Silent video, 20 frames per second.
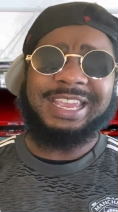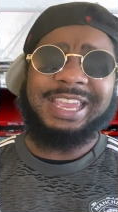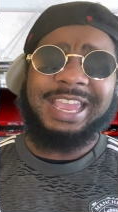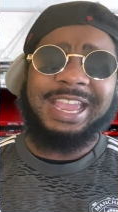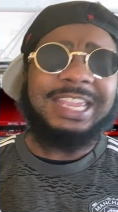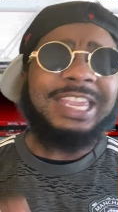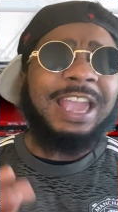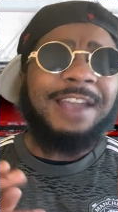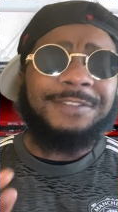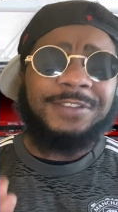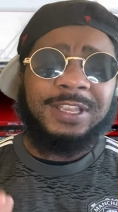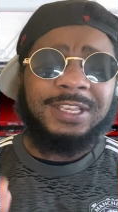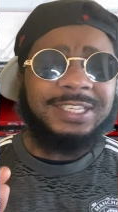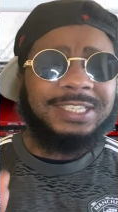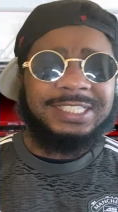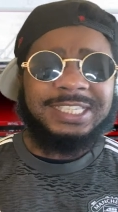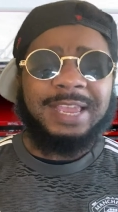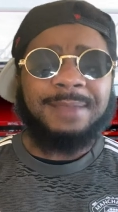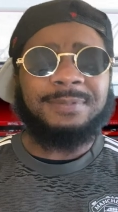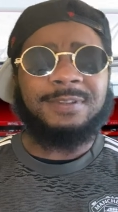And you have to
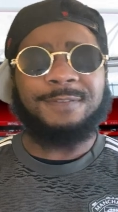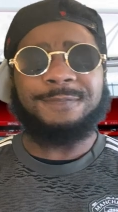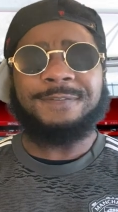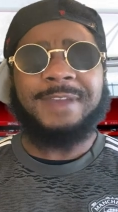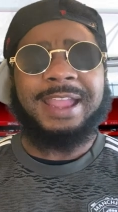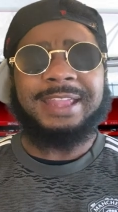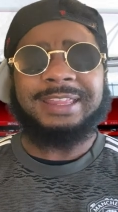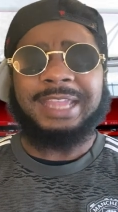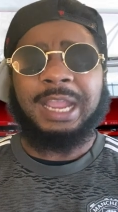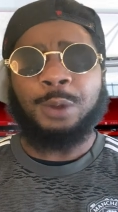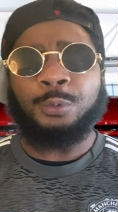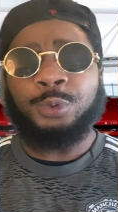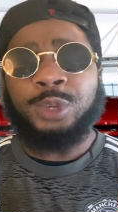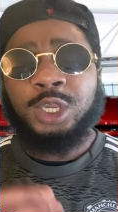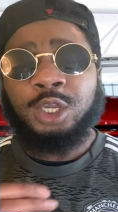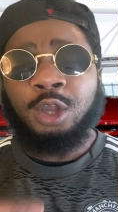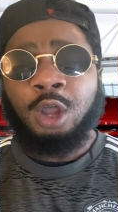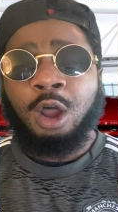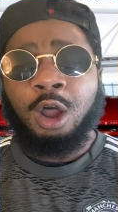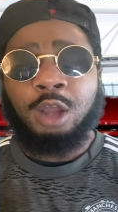accept the fact that we
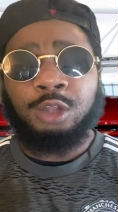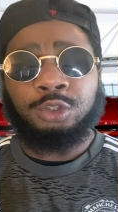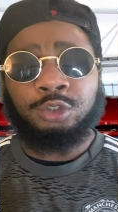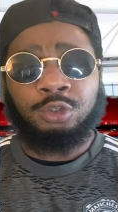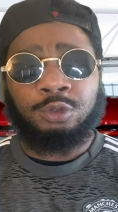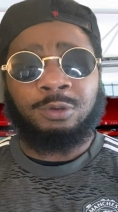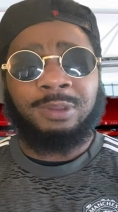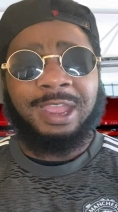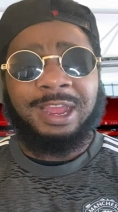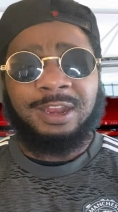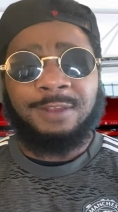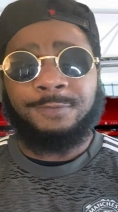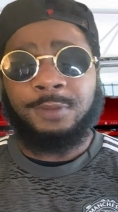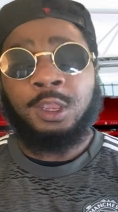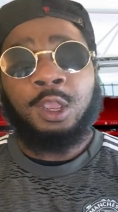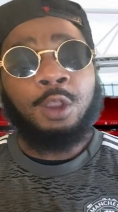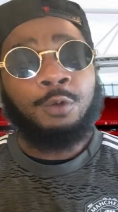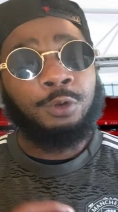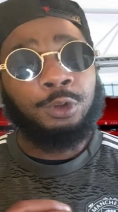can't do anything.